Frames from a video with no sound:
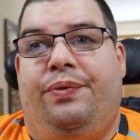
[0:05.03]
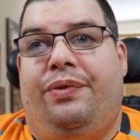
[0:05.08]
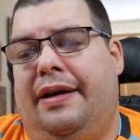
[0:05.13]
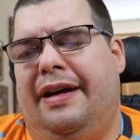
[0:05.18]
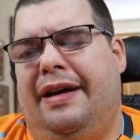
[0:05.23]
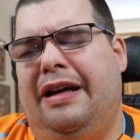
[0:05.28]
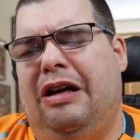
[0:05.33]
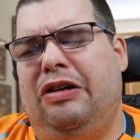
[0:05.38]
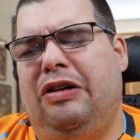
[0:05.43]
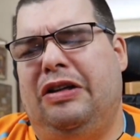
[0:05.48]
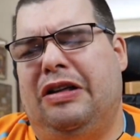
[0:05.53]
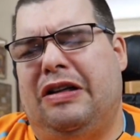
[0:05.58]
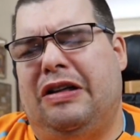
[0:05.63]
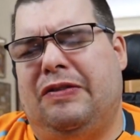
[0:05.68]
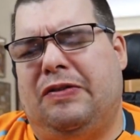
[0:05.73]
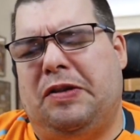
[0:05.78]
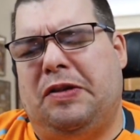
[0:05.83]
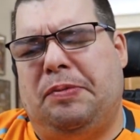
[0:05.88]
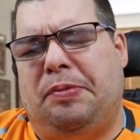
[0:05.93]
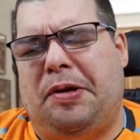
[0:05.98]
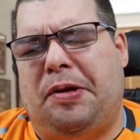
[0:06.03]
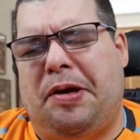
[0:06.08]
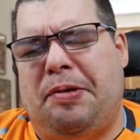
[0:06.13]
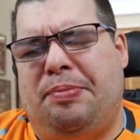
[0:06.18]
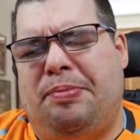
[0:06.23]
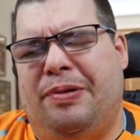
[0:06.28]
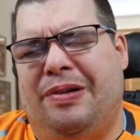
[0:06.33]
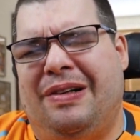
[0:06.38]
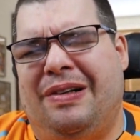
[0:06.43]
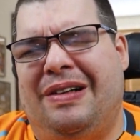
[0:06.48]
Hello, you lovely
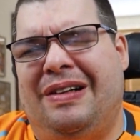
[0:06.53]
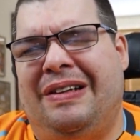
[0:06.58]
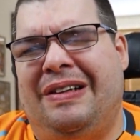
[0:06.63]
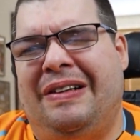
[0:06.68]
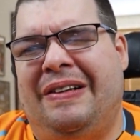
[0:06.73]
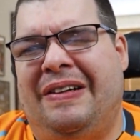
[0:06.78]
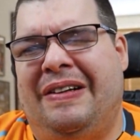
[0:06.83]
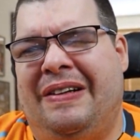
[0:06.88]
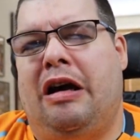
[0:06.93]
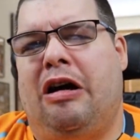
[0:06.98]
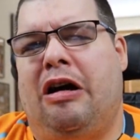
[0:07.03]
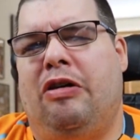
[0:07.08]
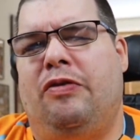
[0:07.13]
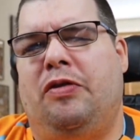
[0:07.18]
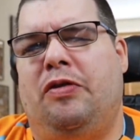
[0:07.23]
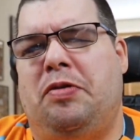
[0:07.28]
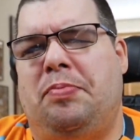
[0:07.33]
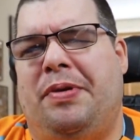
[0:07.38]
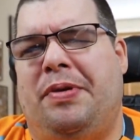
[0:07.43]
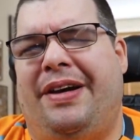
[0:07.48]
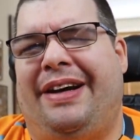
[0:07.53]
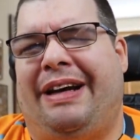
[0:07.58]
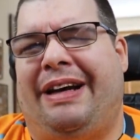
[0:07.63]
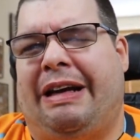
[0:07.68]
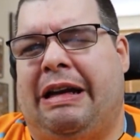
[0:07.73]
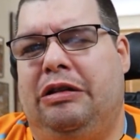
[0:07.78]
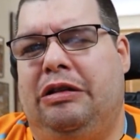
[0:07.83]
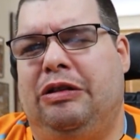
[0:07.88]
people. How have you been?